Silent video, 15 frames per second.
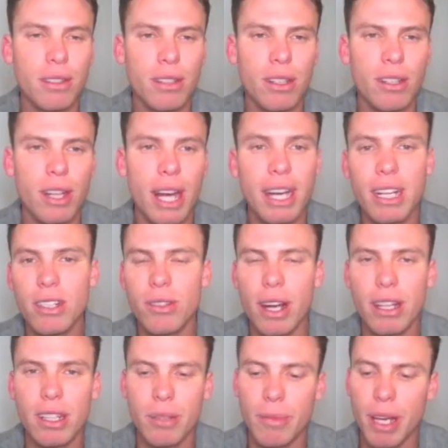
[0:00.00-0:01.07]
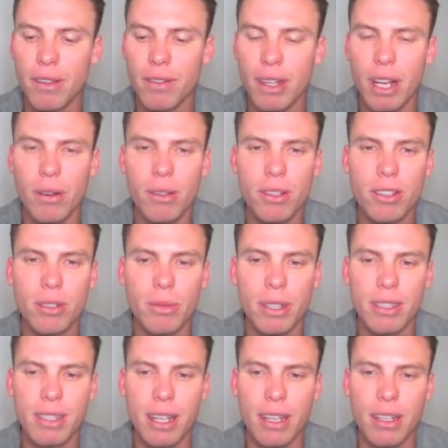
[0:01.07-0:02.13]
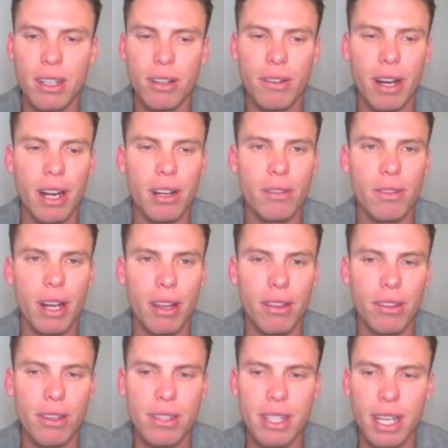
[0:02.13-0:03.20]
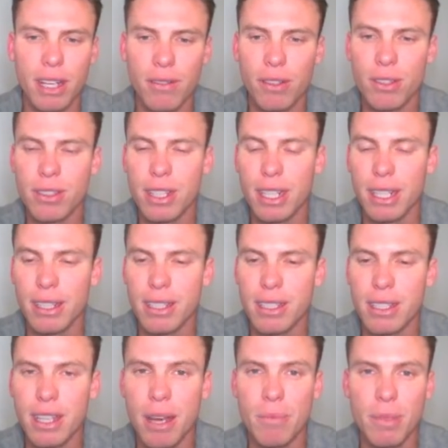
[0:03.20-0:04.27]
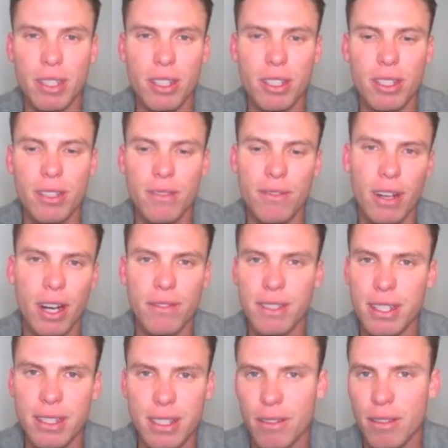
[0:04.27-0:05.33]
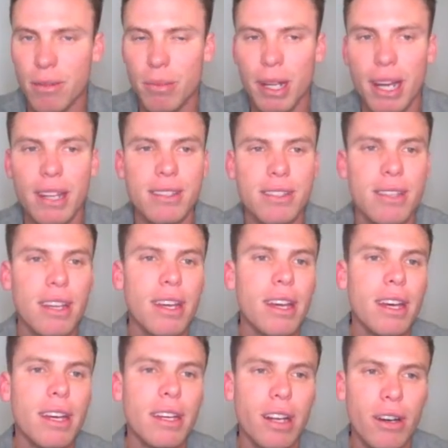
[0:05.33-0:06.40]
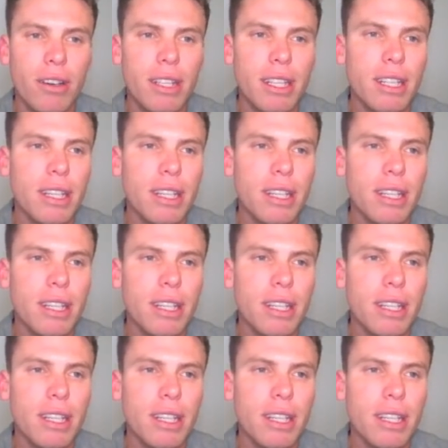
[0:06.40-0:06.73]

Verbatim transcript: any trade that you make from now on should be centered around round 13. If you're sitting in this same position, five, six, seven players currently,